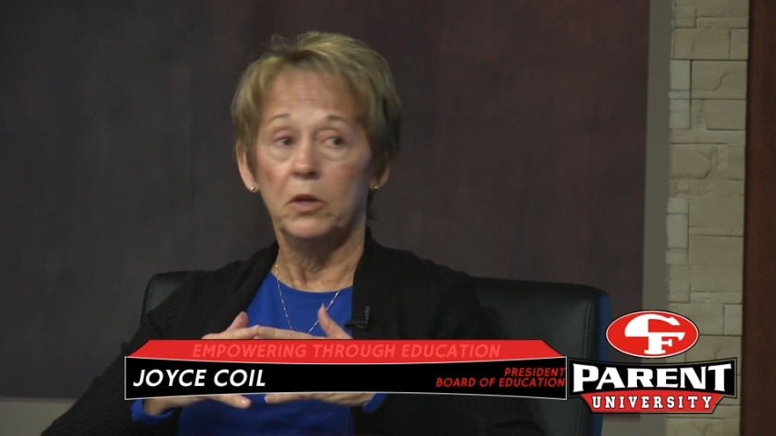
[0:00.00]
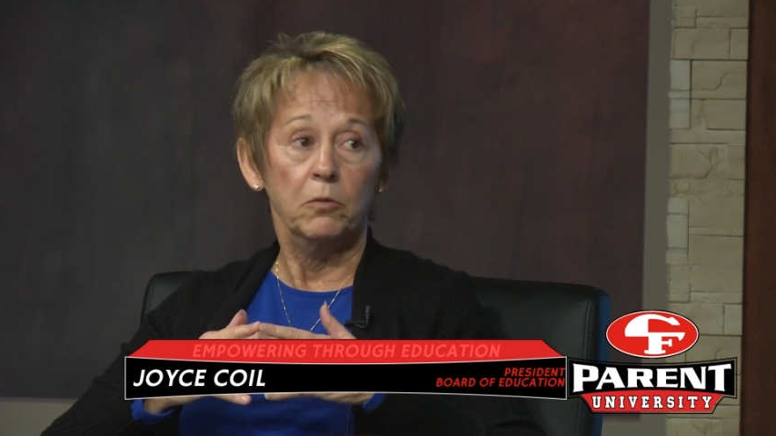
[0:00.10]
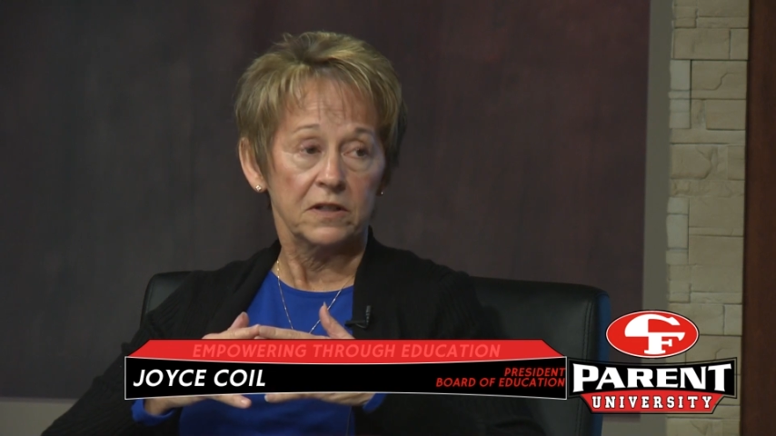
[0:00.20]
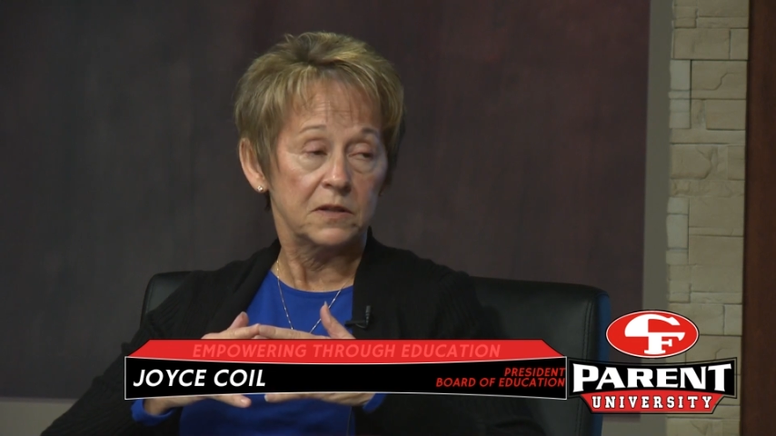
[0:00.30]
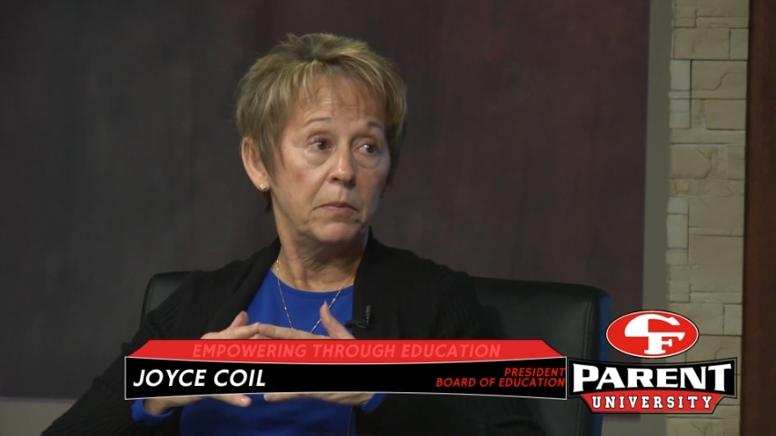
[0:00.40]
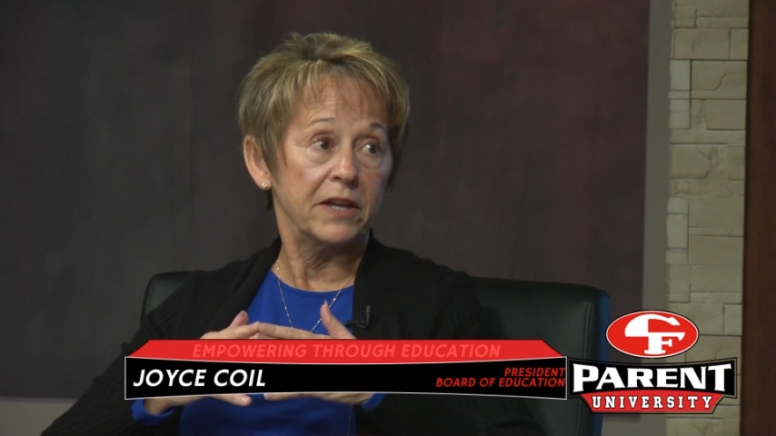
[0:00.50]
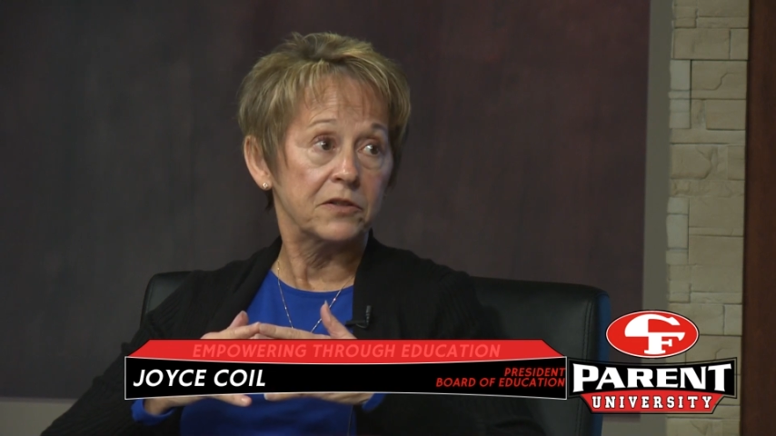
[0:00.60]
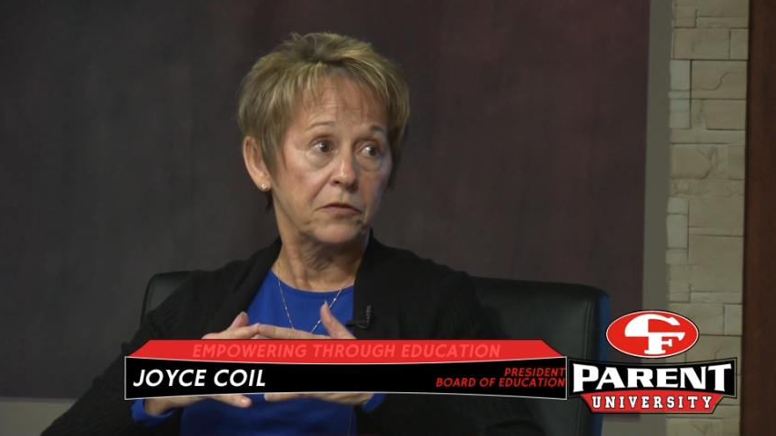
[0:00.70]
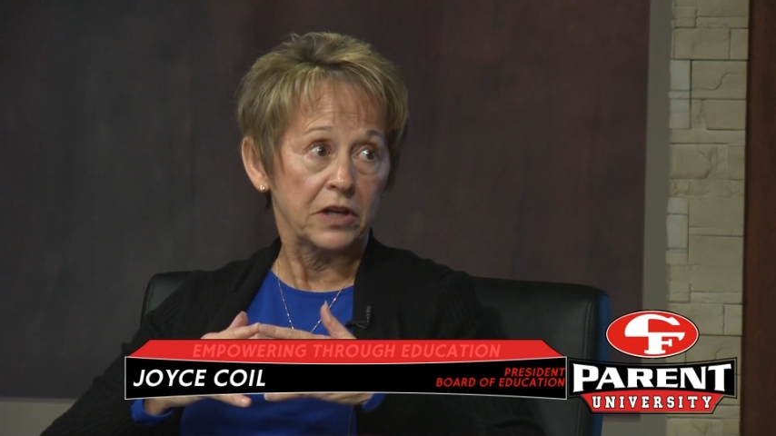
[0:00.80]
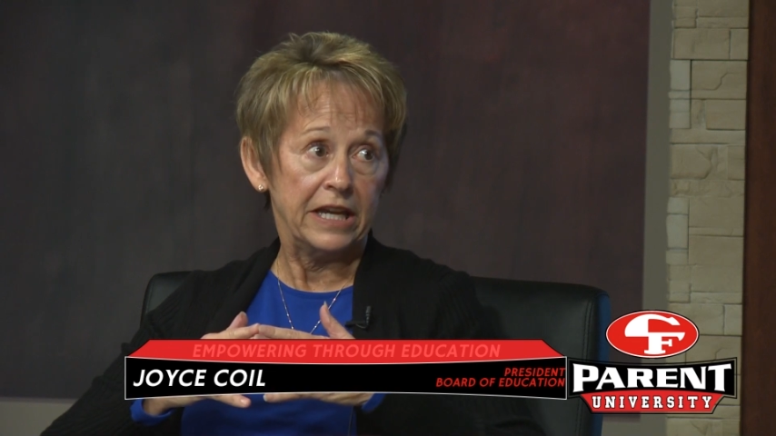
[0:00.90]
what's best
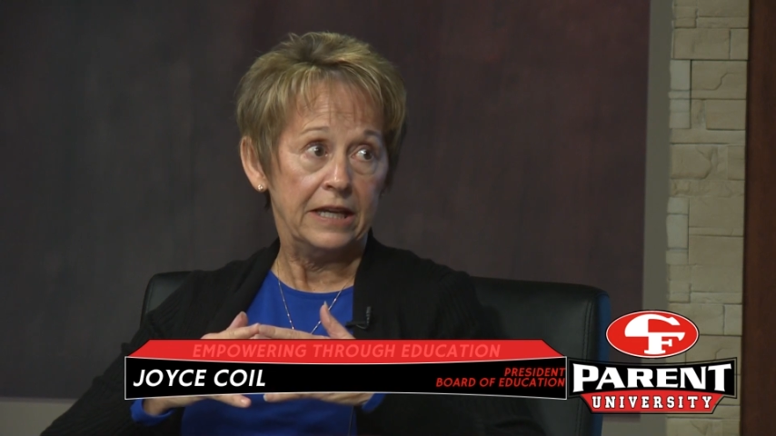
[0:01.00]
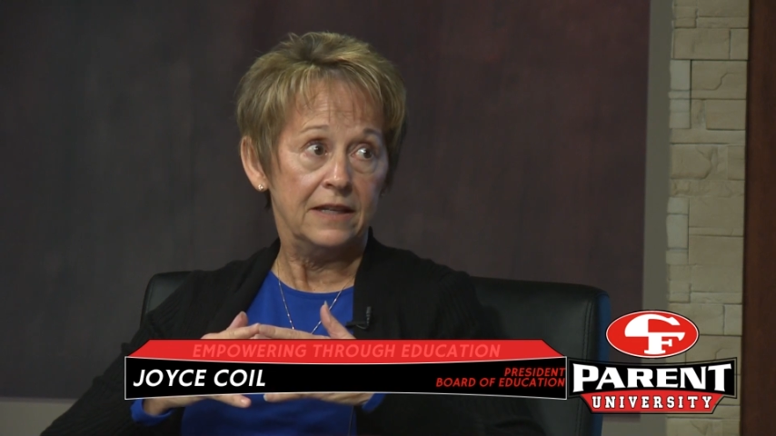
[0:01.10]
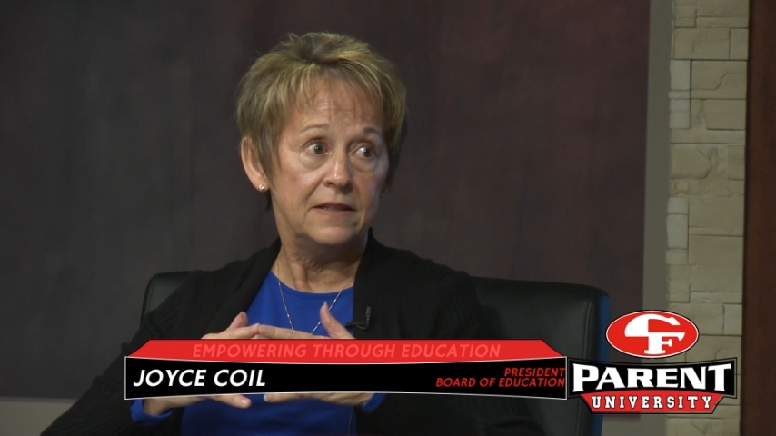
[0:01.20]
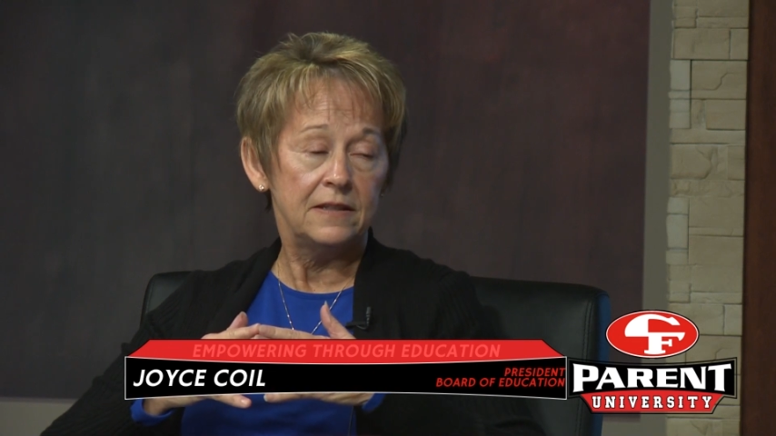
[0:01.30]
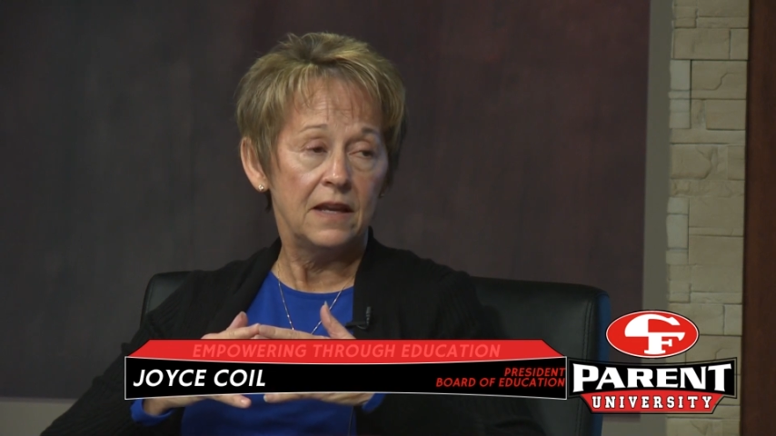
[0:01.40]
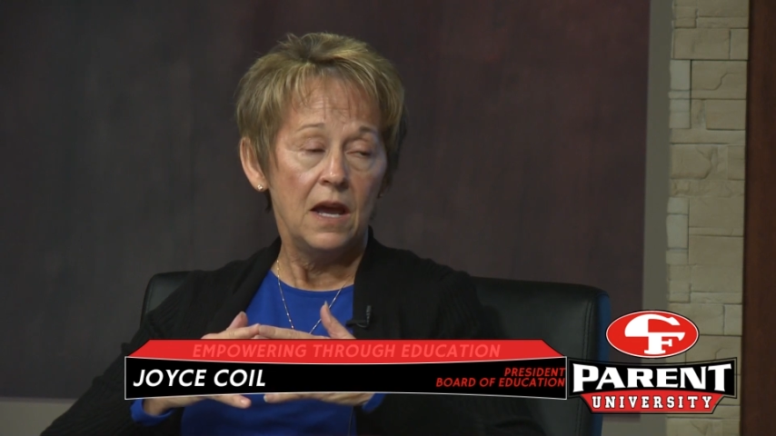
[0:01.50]
for kids.